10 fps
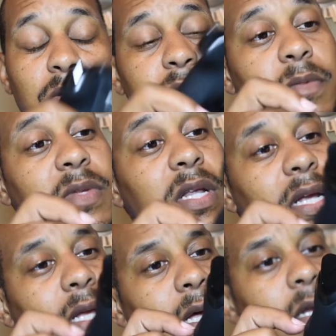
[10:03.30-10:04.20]
or something
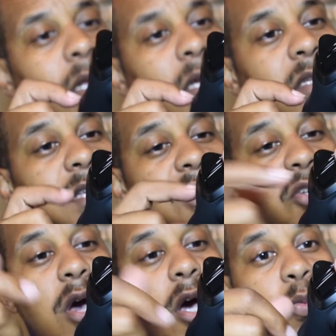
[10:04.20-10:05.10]
like that. Set
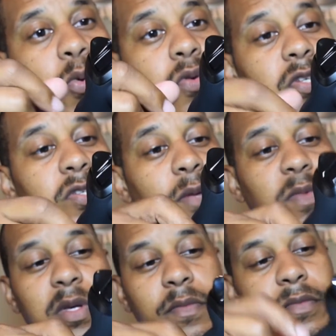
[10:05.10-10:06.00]
your audibles or
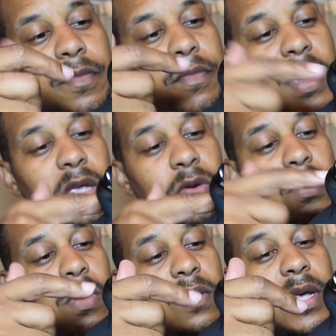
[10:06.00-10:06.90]
something. Man, you can
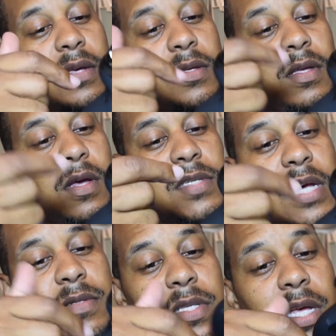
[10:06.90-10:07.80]
do all
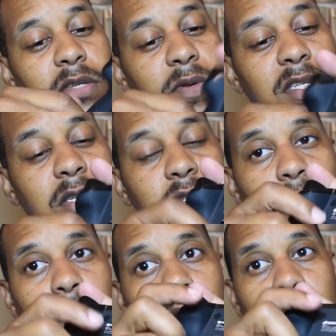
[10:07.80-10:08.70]
types of things with this
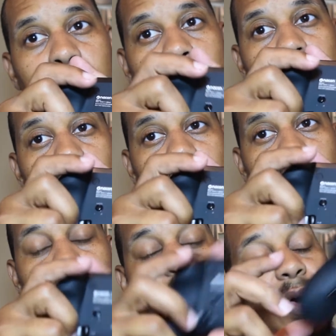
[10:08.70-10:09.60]
controller. And you
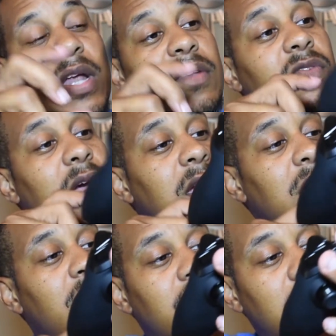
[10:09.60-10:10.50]
have your buttons right
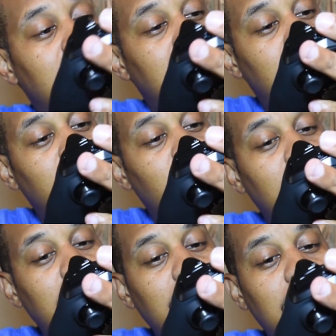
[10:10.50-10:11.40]
here, your
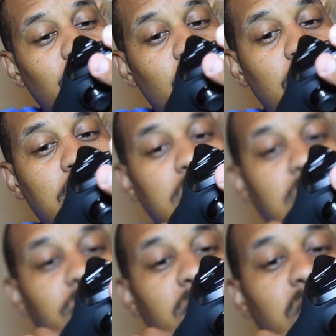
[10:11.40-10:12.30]
M3, M1,
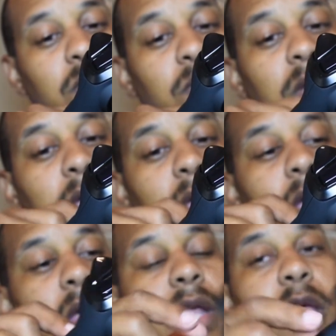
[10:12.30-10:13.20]
M2,
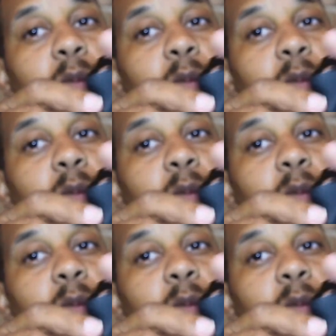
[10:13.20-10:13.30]
and